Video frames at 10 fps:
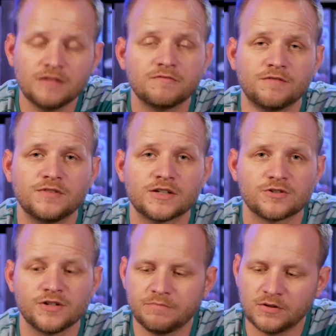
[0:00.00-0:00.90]
even a
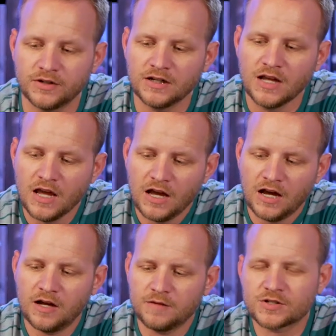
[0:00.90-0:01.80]
victory point.
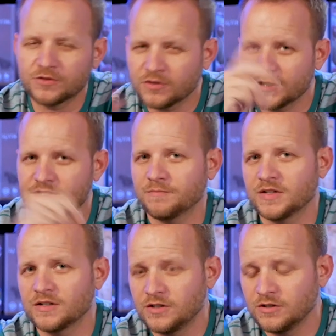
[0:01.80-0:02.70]
So there is
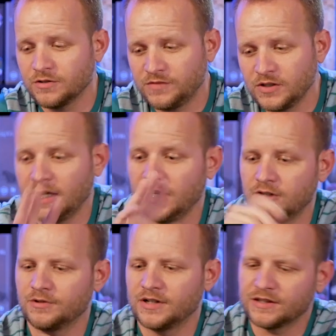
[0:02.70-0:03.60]
something to do if you can't
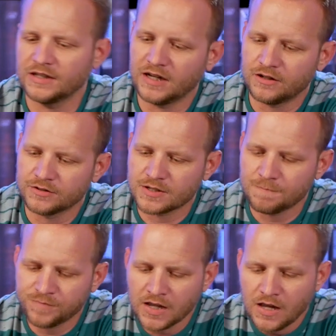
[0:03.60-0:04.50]
do anything else.
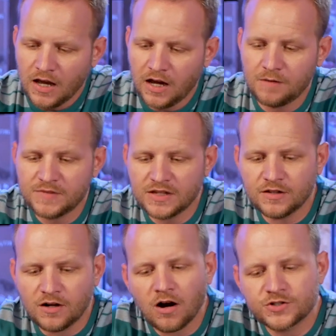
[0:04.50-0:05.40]
Then
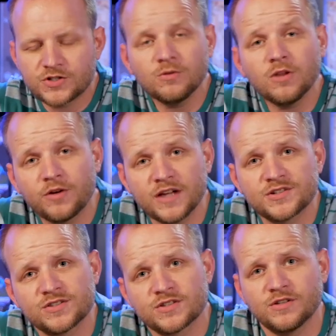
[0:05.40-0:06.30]
there are 2
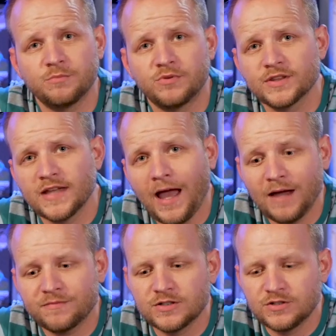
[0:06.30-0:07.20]
locations on the board that
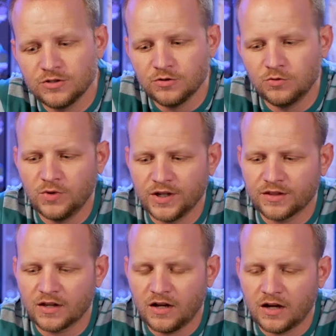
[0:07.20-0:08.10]
have to do
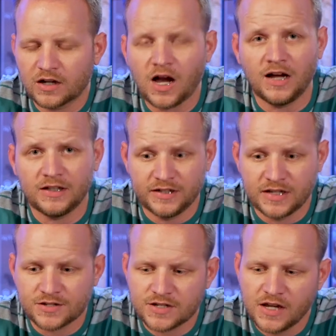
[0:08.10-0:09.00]
with
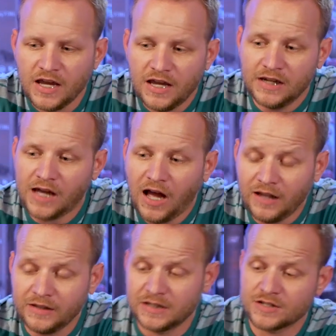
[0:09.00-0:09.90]
colonists. And
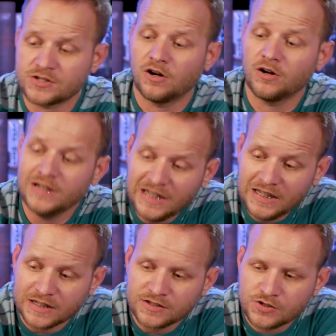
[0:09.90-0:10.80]
colonists are
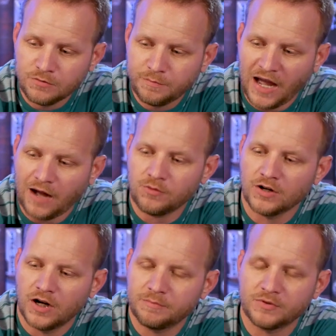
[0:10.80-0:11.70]
needed to
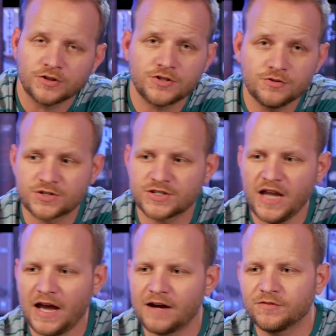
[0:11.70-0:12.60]
power up or to
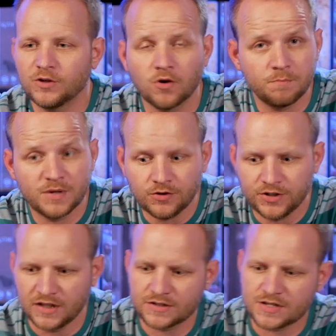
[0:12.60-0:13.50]
staff your
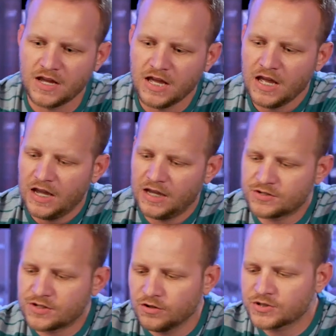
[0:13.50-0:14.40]
buildings.
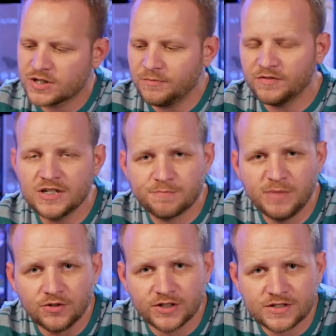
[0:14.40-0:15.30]
And so some of these
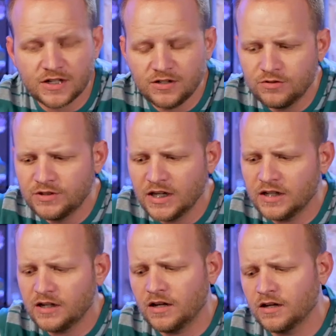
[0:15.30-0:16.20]
buildings that you
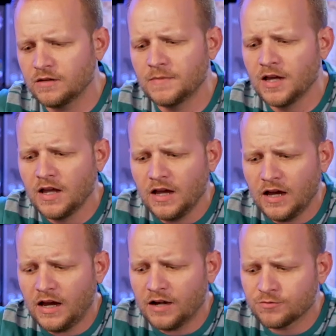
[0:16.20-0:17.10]
get,
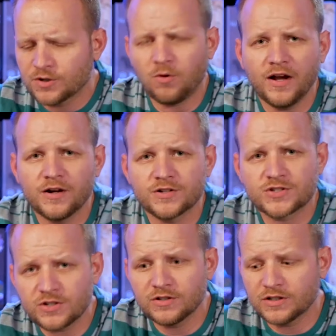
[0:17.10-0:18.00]
require
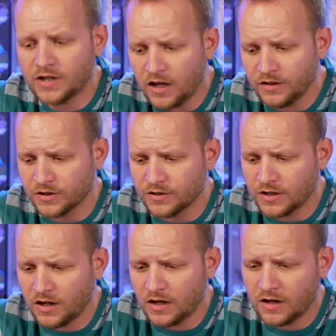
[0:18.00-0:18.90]
certain
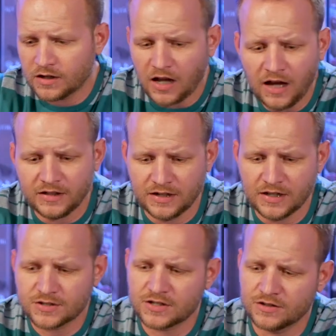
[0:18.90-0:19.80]
colored
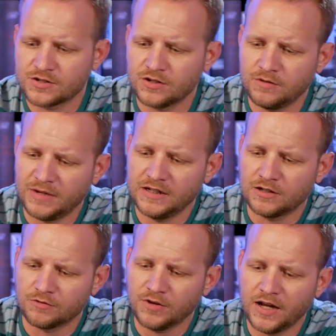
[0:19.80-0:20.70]
colonists. And so you might
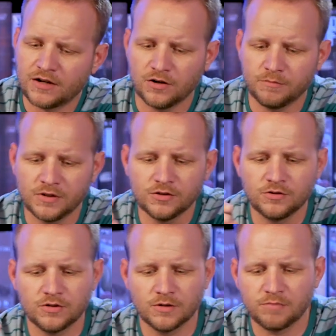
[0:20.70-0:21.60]
need a red or a
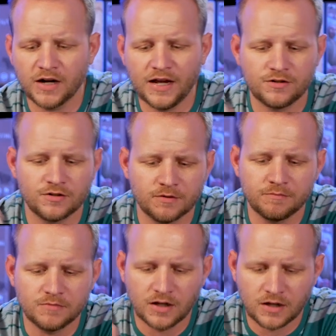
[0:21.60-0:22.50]
blue or brown or
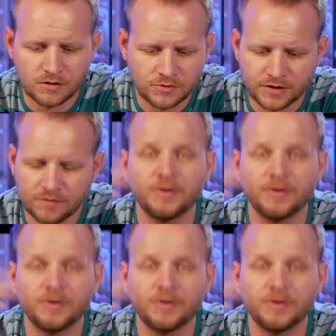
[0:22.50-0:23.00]
whatever,